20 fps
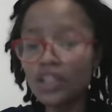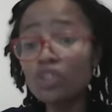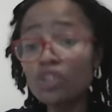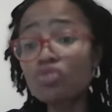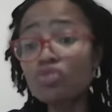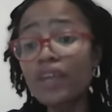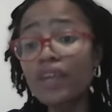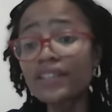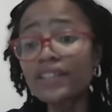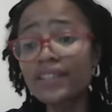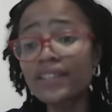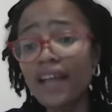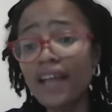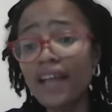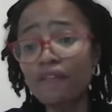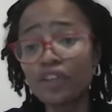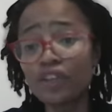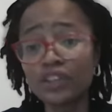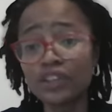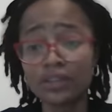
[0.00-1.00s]
to register
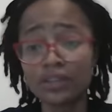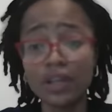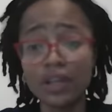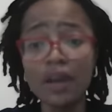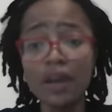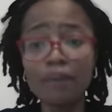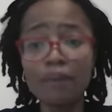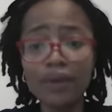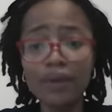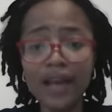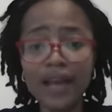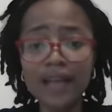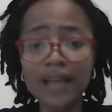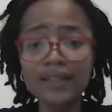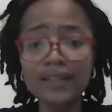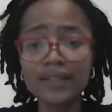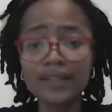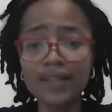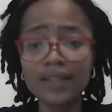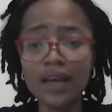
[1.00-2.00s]
for the
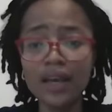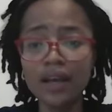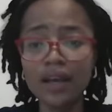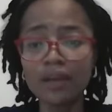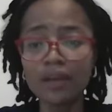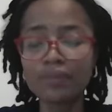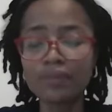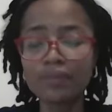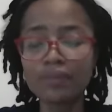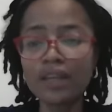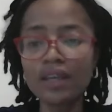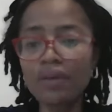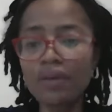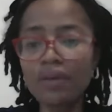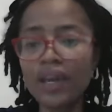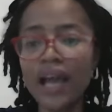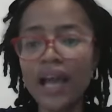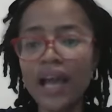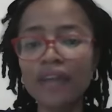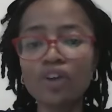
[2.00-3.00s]
prayers um,
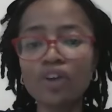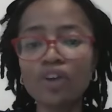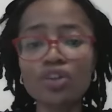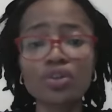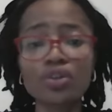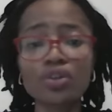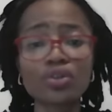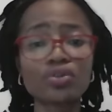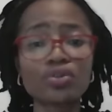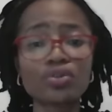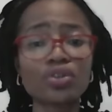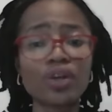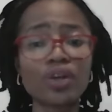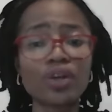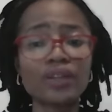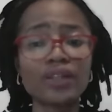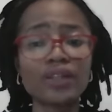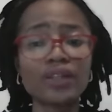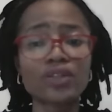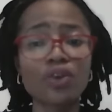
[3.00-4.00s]
series and also to
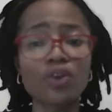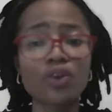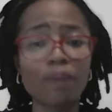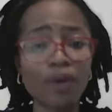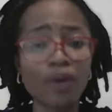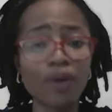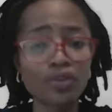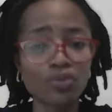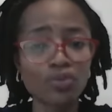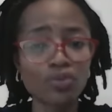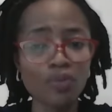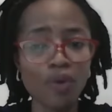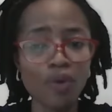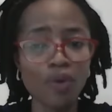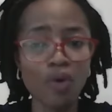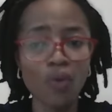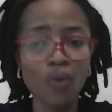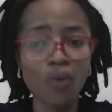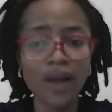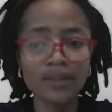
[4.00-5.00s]
join the support group
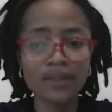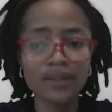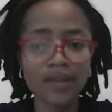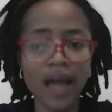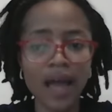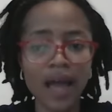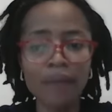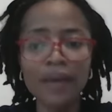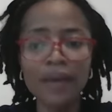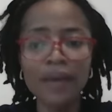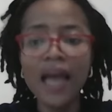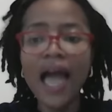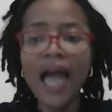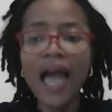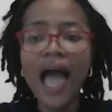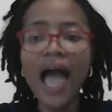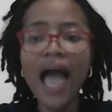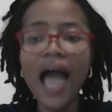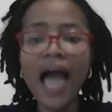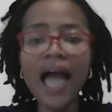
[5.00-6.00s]
on whatsapp
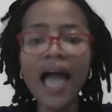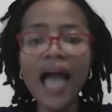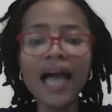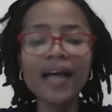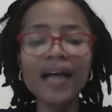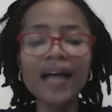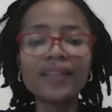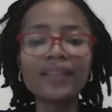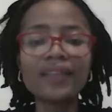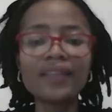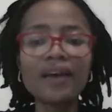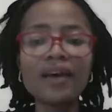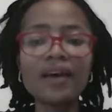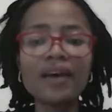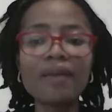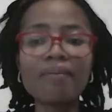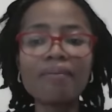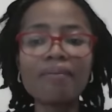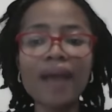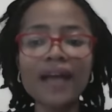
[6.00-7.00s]
and
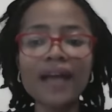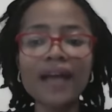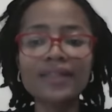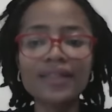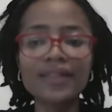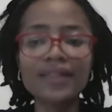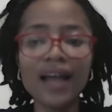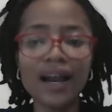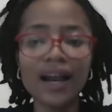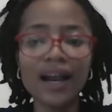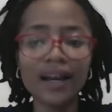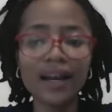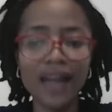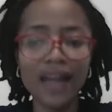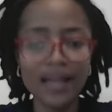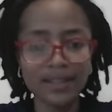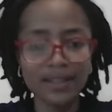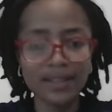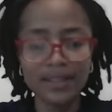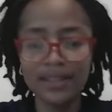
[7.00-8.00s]
the master
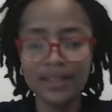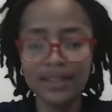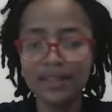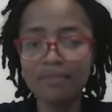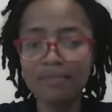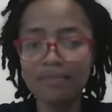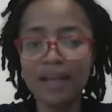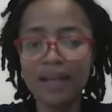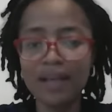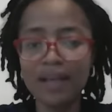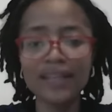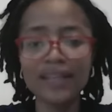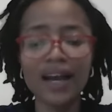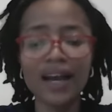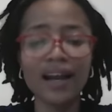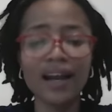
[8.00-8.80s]
classes the master